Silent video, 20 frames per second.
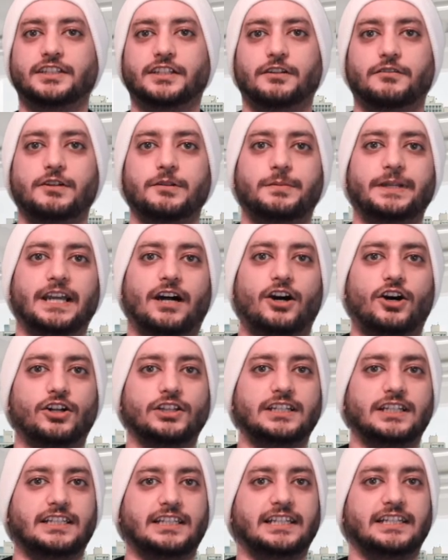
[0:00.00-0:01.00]
there will be
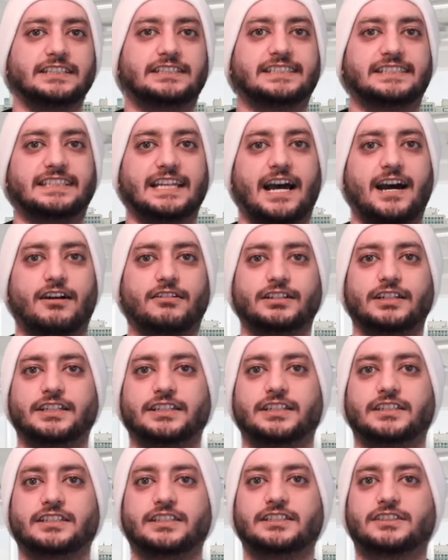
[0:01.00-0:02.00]
all the links down in
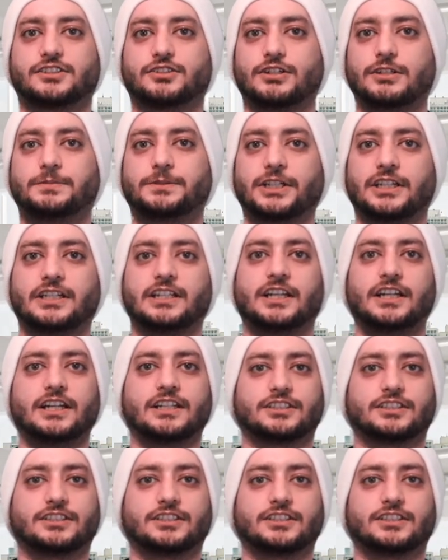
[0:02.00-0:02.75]
the description,